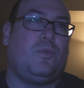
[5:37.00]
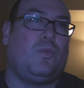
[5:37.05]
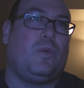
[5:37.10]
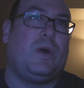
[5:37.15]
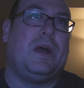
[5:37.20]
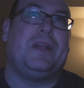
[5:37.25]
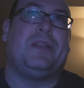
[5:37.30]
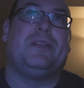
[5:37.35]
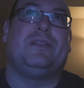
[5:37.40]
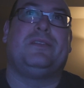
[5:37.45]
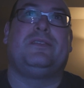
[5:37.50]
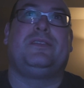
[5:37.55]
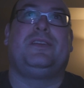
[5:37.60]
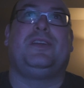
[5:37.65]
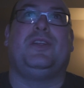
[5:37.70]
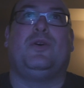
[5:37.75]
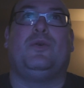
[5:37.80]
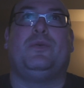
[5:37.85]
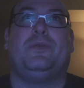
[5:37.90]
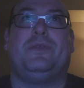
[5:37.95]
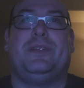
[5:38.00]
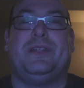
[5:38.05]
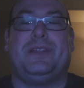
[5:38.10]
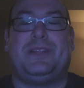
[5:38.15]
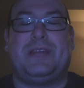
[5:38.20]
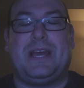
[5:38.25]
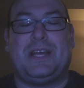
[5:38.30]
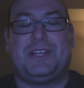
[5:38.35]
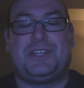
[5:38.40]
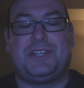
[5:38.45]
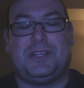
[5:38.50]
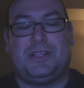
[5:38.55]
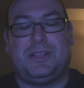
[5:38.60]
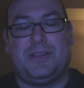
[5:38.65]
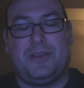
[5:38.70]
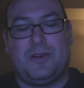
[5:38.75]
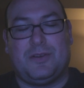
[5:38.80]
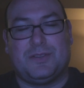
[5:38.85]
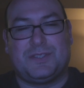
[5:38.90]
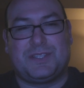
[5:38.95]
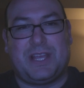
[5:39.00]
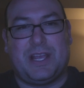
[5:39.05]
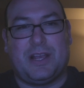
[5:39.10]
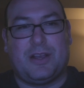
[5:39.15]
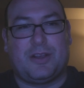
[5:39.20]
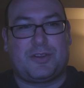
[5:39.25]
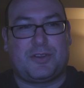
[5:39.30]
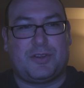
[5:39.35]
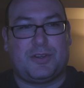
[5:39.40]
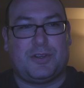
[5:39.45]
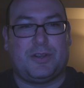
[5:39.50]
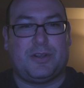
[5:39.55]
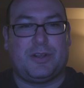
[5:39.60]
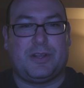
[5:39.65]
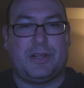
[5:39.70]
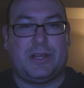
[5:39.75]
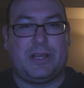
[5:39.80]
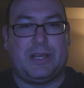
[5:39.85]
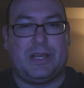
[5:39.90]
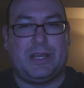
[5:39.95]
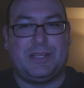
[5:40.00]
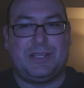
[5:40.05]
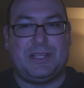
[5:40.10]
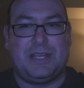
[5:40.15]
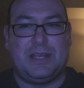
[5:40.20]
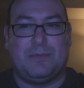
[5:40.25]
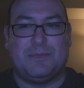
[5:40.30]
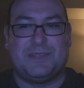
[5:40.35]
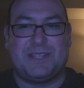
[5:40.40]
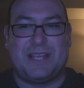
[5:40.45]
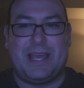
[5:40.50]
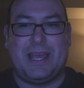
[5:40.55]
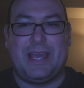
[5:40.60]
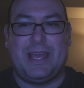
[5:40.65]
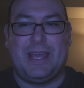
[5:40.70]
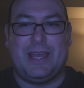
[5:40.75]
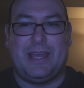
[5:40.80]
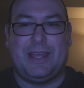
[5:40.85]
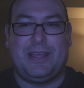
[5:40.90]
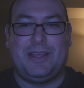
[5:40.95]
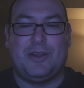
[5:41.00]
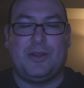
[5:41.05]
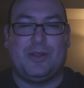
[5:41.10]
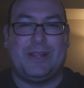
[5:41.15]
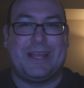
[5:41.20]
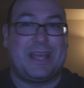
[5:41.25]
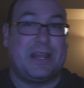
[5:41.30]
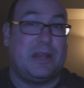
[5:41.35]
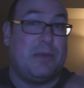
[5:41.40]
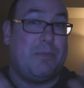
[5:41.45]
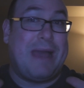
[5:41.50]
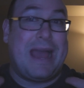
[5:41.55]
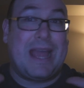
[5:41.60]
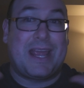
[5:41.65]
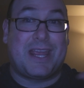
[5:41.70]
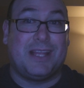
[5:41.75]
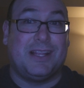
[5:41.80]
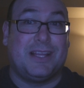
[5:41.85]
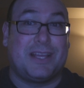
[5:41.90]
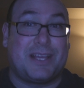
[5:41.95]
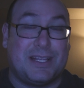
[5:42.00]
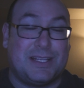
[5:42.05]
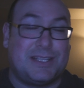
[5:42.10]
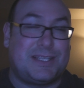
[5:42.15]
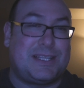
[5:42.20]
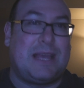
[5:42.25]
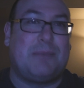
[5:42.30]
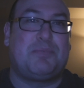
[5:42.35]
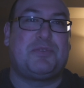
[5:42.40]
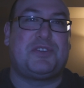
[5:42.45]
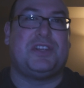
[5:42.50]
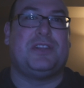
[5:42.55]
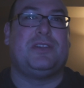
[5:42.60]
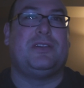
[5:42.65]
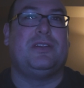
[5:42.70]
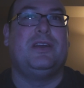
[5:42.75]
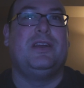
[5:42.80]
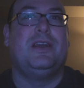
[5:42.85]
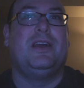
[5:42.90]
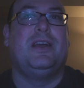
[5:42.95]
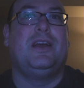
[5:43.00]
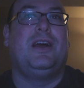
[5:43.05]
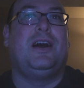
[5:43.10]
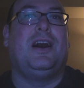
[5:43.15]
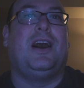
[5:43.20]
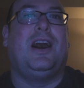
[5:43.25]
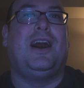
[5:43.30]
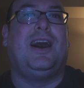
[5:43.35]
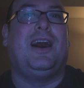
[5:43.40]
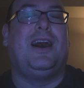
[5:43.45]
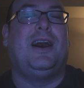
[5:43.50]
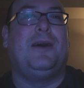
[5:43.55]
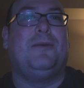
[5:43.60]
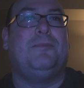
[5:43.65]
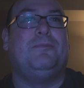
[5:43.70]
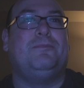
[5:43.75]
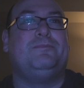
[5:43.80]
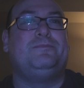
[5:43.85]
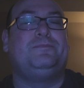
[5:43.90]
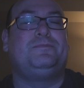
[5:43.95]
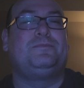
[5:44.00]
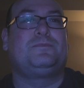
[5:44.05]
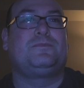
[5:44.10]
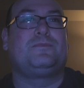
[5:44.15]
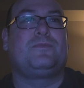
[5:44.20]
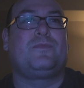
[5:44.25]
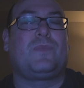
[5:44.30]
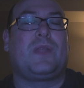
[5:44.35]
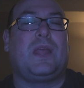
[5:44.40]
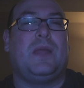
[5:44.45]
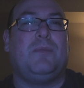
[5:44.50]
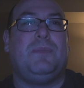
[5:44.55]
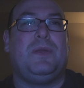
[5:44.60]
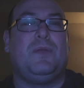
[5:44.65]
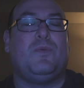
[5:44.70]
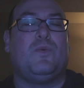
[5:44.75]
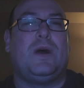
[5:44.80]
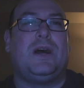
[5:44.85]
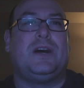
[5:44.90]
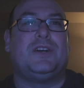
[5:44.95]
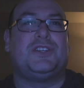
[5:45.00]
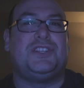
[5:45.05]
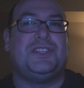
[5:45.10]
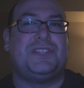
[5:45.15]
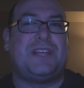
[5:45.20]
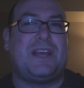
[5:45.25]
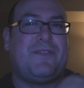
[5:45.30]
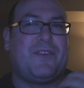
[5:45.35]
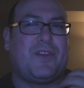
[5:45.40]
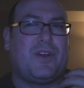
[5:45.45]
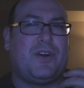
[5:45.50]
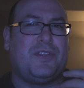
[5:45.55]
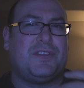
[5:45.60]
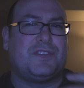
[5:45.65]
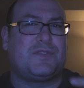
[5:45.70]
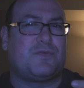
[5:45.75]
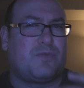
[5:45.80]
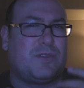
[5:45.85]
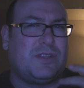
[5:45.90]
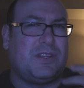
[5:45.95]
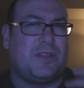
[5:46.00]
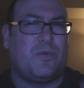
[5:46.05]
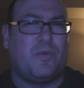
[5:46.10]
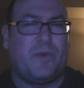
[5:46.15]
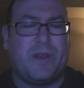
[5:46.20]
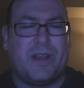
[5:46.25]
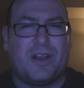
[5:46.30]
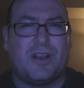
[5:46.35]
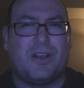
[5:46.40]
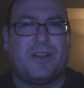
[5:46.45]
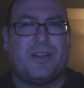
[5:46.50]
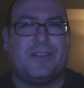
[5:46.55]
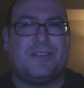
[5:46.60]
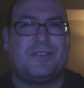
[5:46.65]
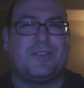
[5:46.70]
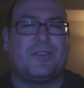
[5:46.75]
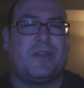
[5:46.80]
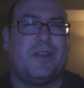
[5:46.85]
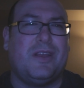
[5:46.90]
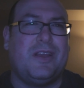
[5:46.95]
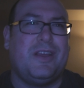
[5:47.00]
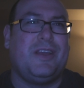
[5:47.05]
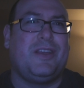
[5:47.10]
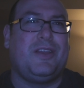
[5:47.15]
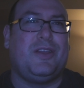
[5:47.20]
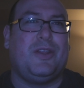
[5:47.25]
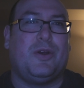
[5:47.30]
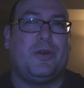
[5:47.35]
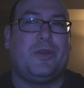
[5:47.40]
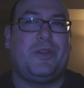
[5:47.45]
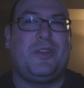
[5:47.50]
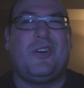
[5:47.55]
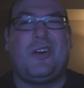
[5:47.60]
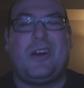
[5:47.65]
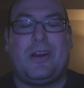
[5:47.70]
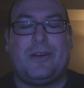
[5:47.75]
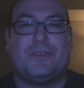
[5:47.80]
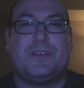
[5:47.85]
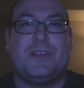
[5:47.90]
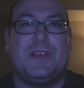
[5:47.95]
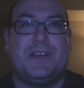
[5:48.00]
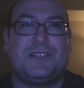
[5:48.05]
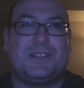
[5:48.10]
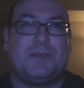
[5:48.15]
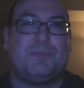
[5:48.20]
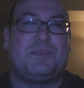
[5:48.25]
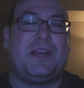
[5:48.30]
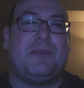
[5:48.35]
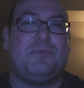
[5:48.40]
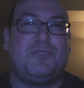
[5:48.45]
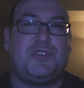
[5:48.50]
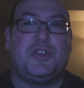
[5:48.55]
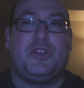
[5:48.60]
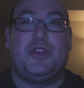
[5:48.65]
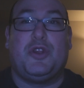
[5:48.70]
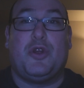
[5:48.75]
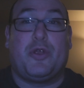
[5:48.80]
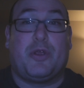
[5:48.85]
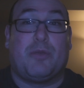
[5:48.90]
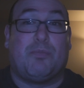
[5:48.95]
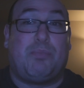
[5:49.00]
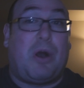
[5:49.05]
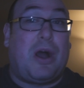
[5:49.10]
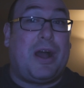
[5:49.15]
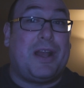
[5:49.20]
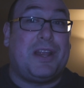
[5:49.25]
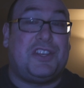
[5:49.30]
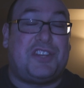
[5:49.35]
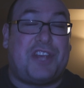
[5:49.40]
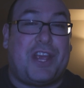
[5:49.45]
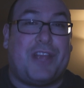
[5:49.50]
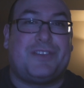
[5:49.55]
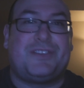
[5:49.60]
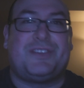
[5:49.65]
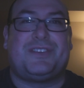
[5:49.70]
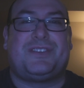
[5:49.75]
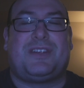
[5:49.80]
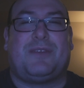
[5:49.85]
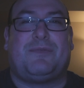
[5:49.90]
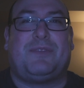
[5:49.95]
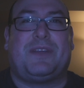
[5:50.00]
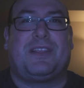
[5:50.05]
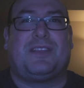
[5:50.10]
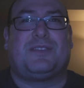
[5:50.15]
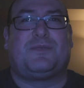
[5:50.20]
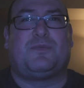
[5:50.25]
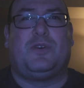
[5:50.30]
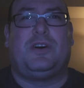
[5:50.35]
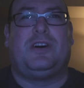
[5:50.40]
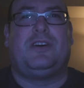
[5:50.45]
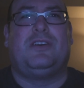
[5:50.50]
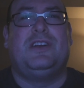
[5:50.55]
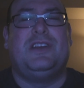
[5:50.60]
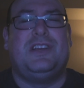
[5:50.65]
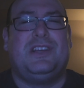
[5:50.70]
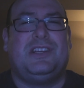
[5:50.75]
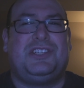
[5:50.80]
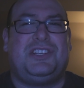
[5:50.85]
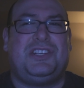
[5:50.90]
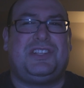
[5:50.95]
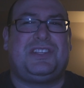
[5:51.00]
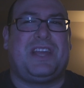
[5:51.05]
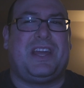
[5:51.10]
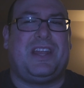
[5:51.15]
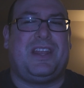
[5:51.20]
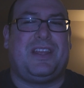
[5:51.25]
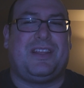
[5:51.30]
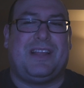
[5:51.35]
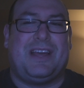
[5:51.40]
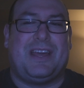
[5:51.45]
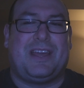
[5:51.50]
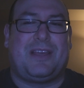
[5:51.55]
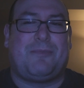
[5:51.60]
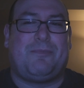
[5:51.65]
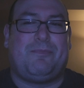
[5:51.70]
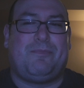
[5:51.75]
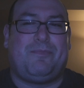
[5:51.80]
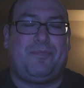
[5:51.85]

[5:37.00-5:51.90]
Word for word: what you know Natasha Lyonne's character uh, deems a you know like an immaculate conception, um, and meanwhile she's having all this really weird and you know you know how sometimes you you know your body changes and stuff like this. Well, she's getting like